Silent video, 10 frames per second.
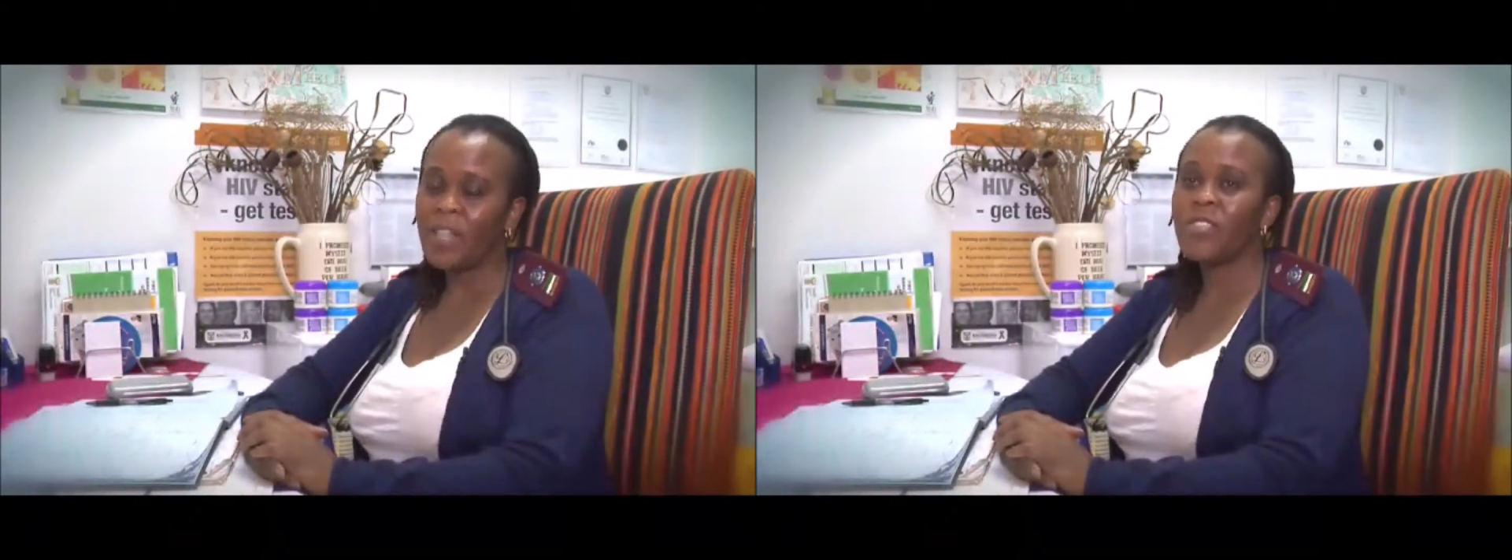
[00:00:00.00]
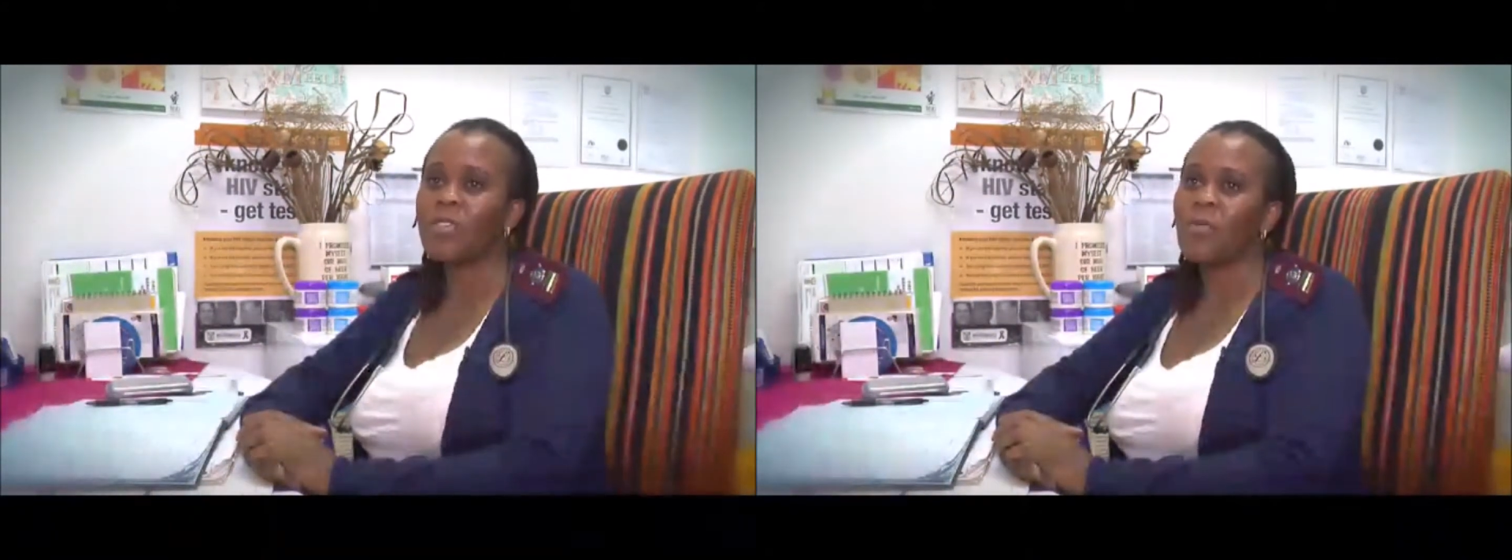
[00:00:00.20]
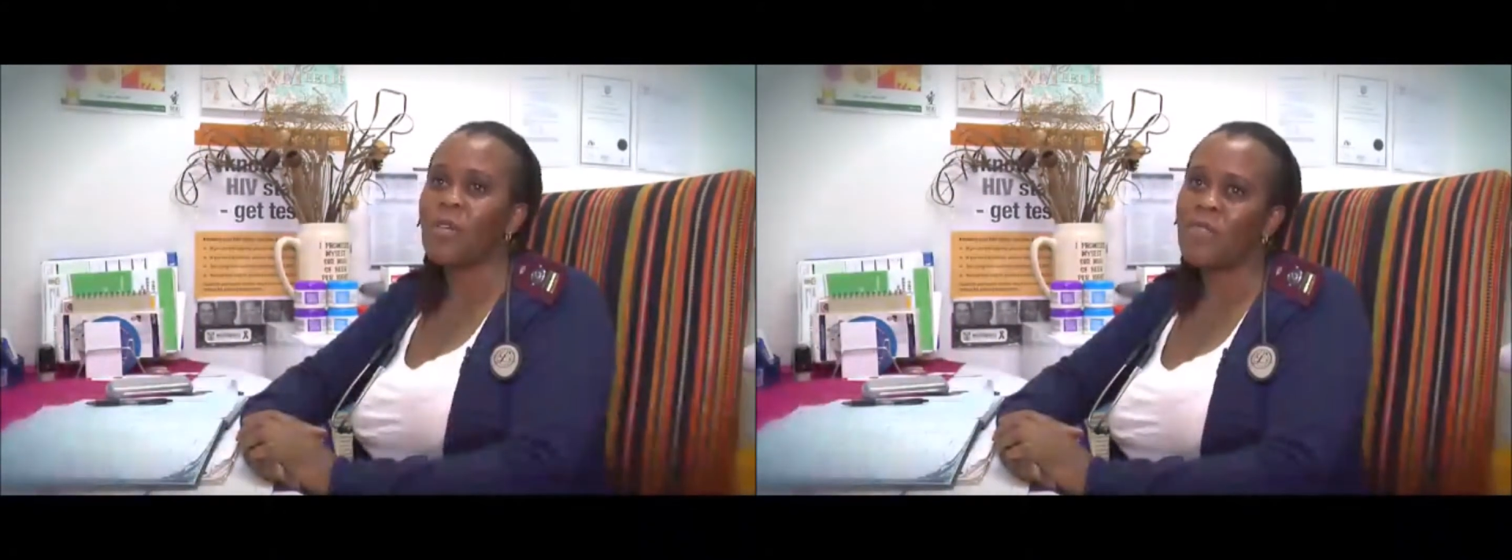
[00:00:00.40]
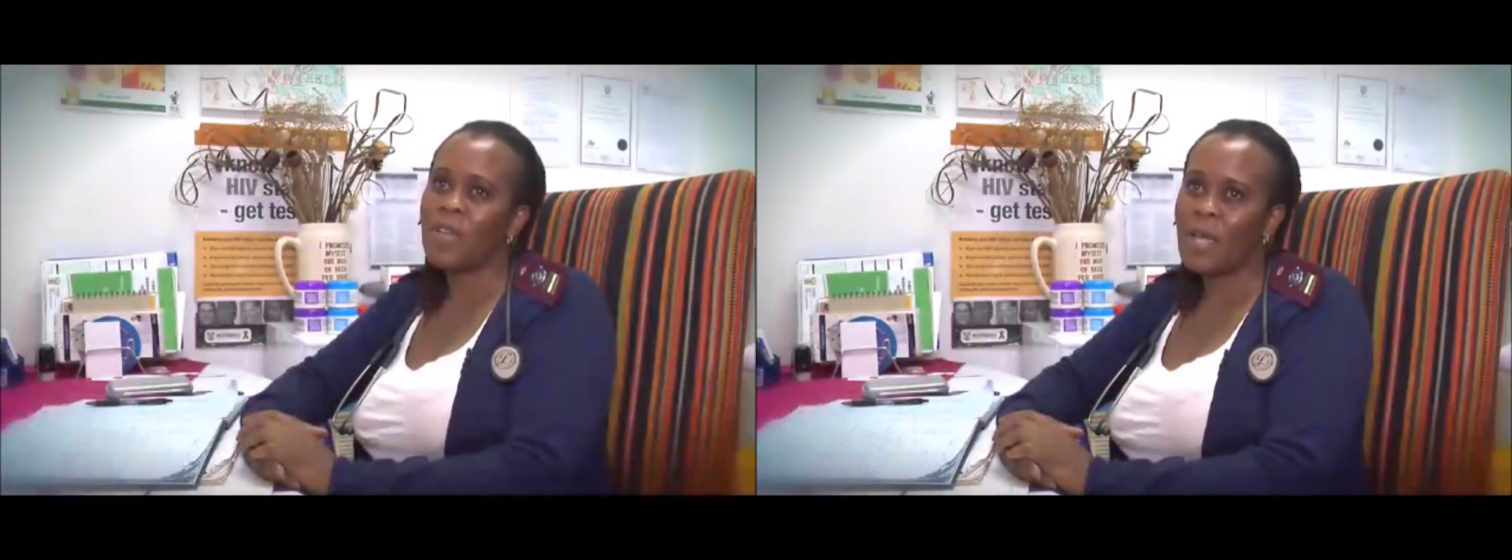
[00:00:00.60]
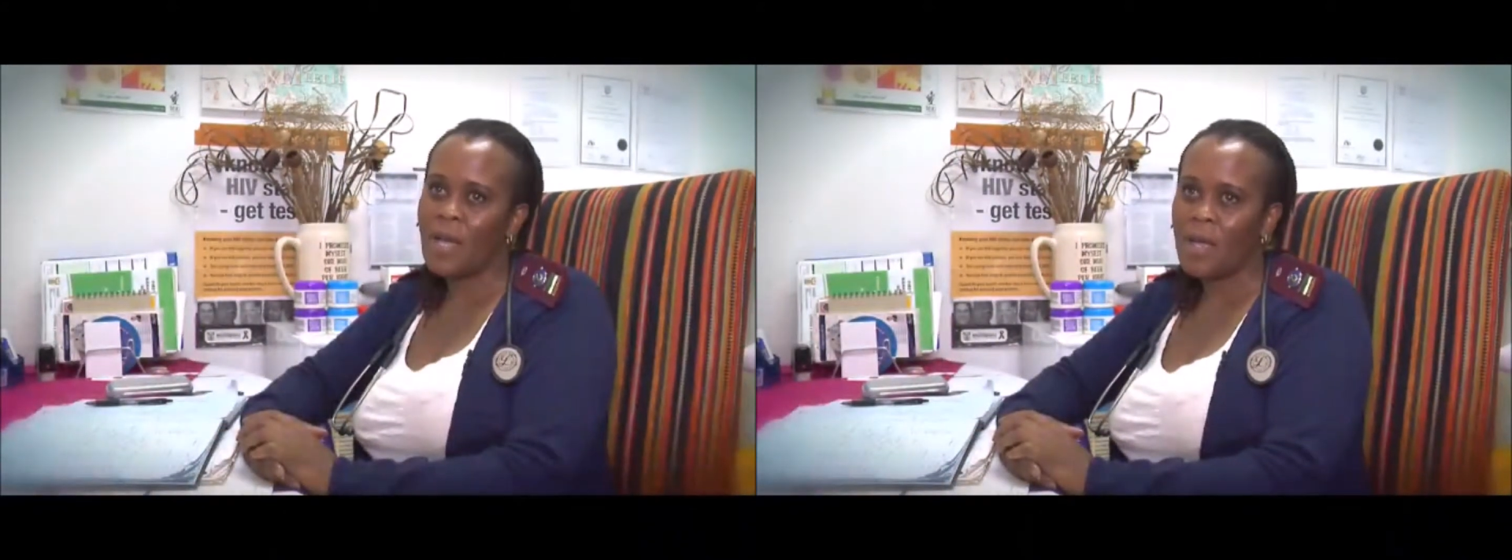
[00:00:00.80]
in South
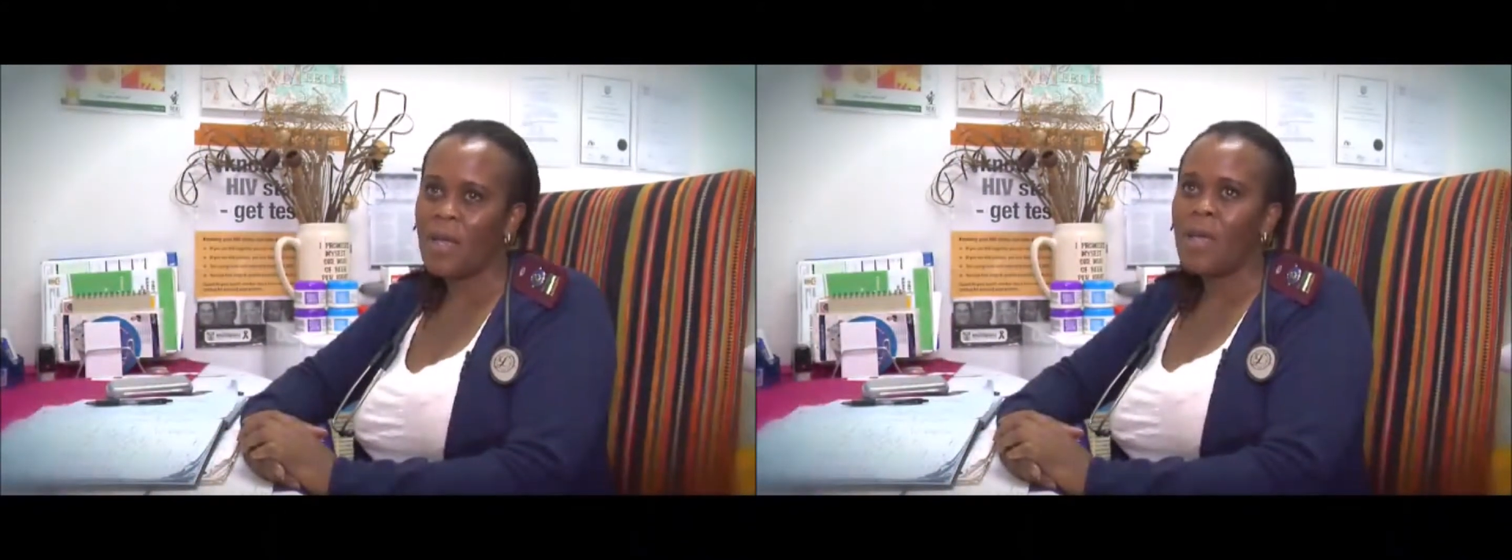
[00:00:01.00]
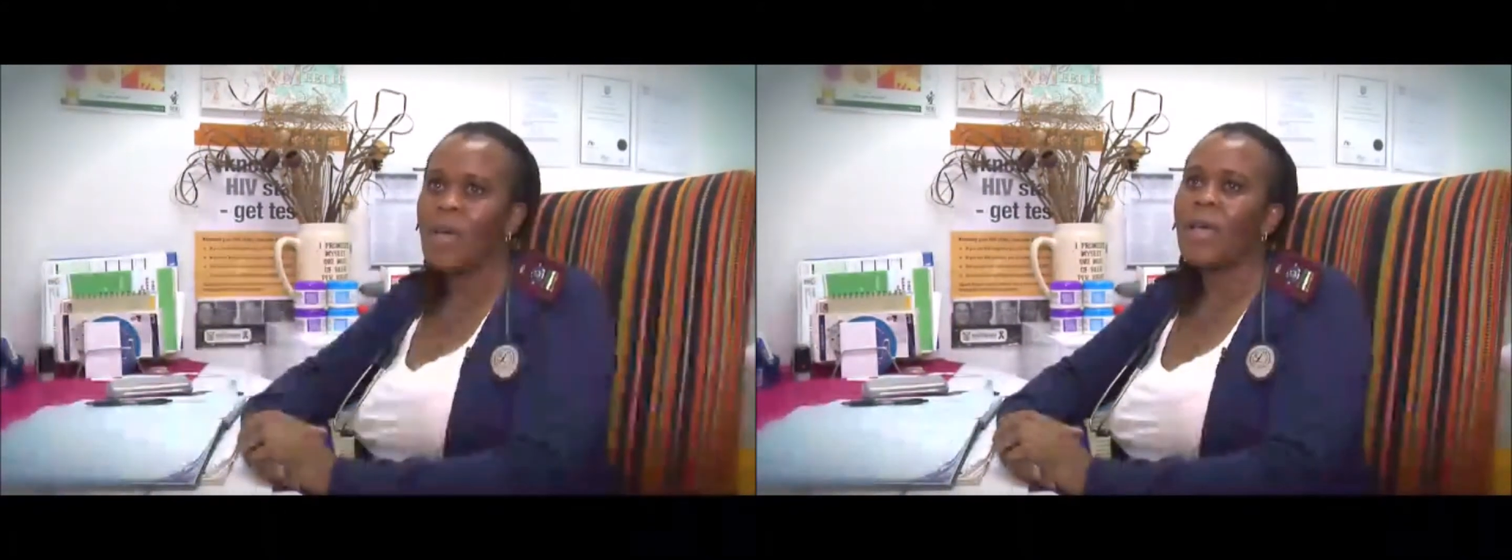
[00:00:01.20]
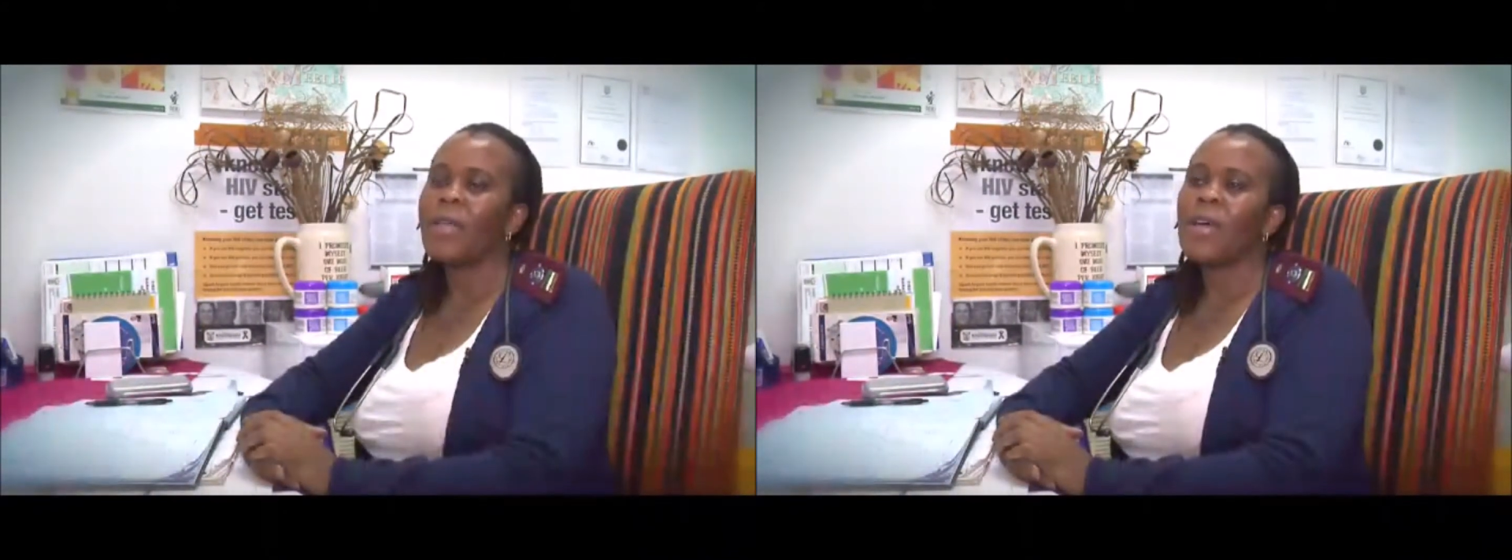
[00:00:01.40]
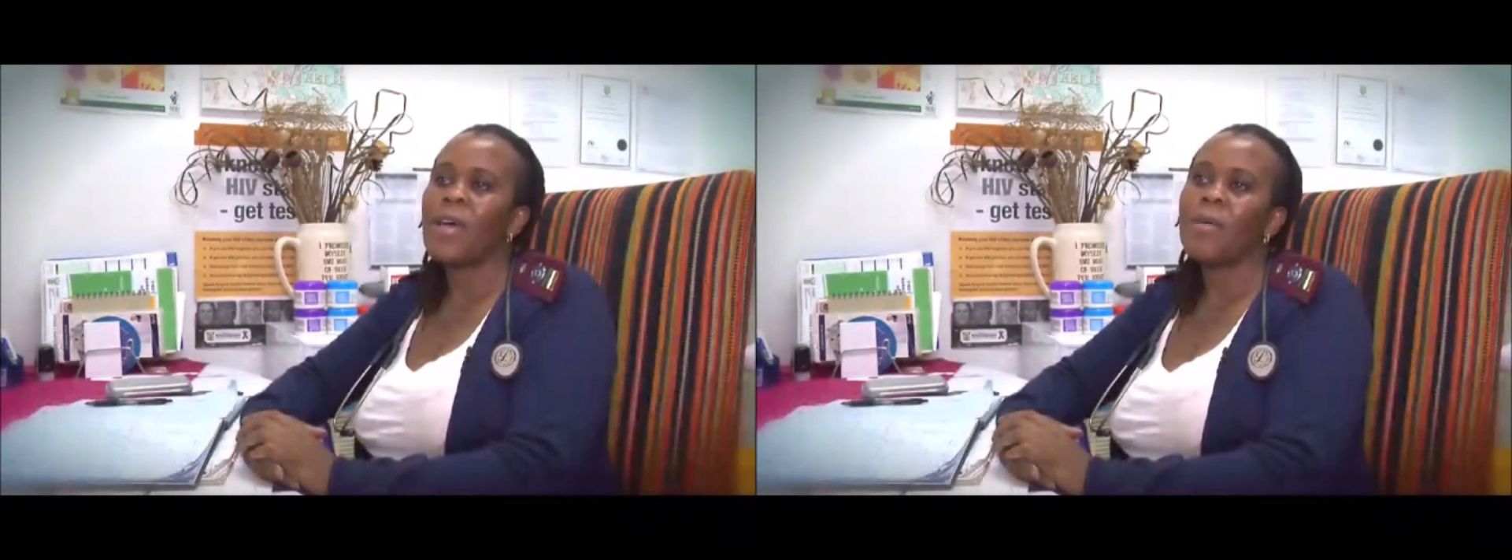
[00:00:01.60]
Africa, and